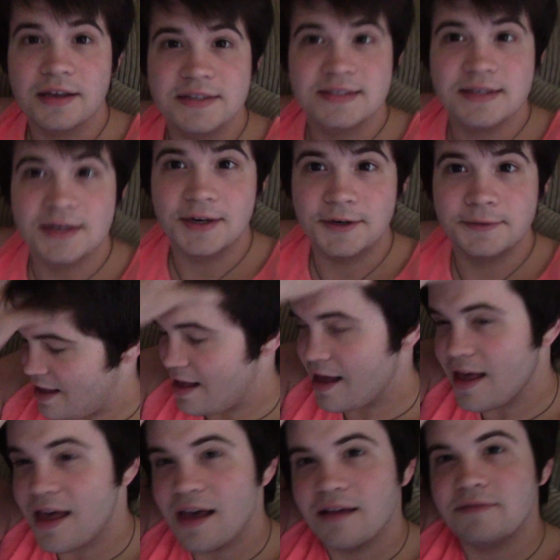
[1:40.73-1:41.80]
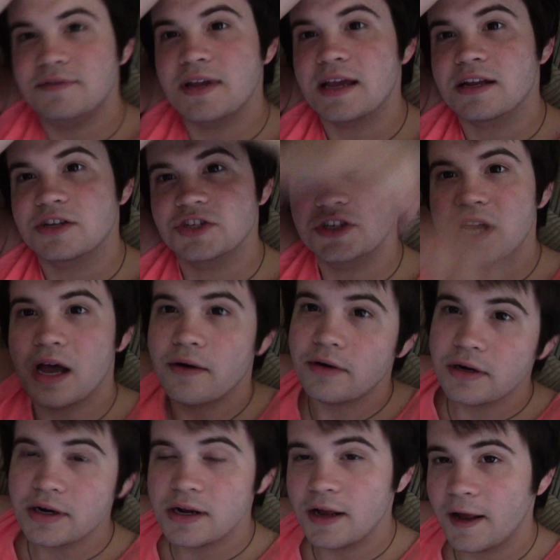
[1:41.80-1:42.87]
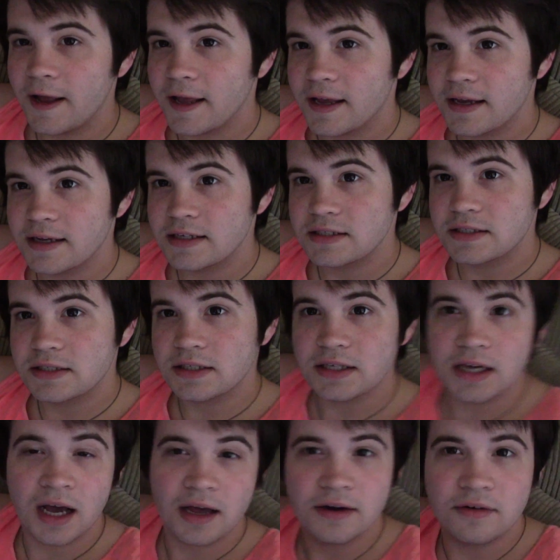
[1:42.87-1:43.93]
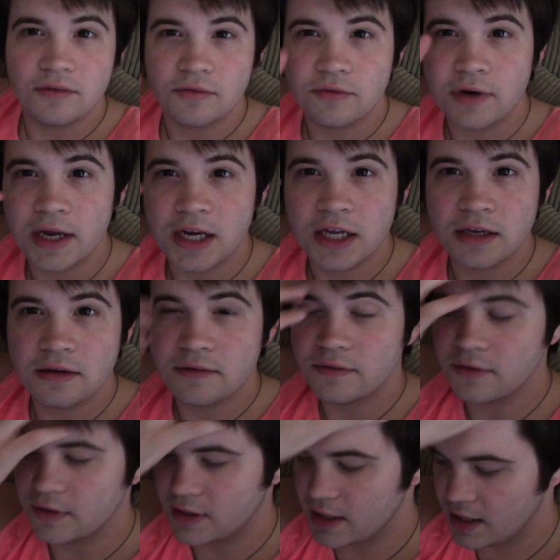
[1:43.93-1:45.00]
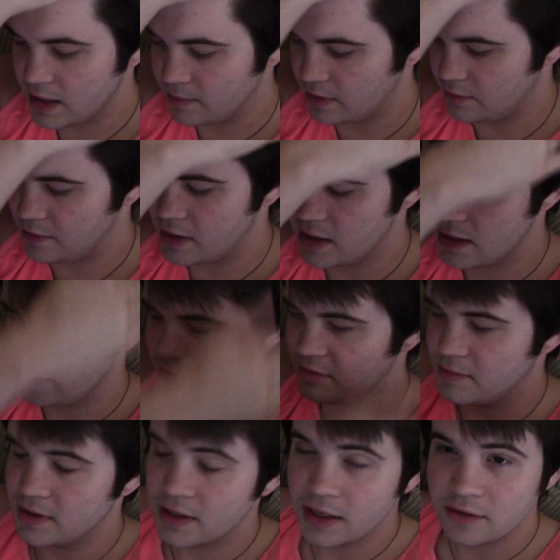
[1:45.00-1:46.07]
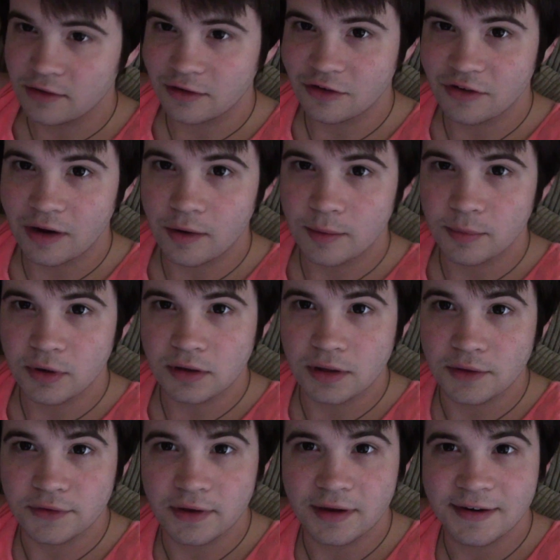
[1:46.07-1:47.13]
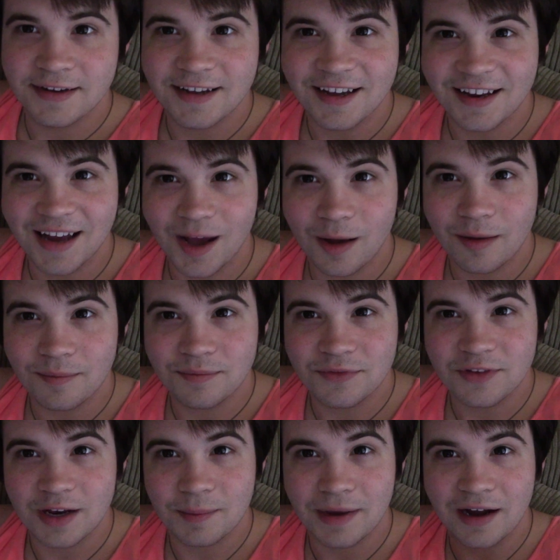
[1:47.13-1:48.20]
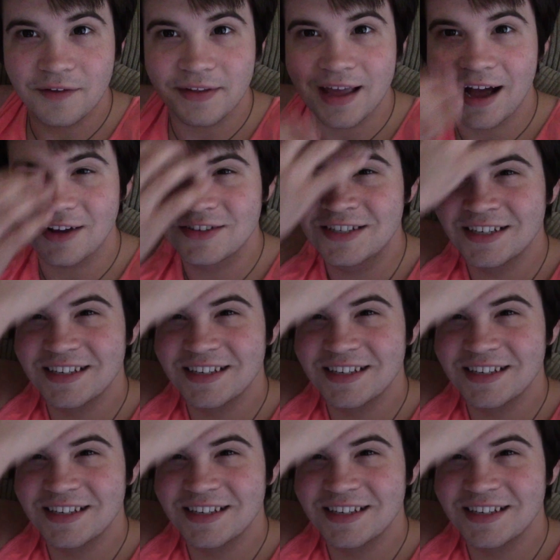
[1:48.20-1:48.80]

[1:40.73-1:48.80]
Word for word: So I have taken a shower and gotten ready for the day, and by ready I just mean that I took a shower and put clothes on, and now I'm sitting back on the couch.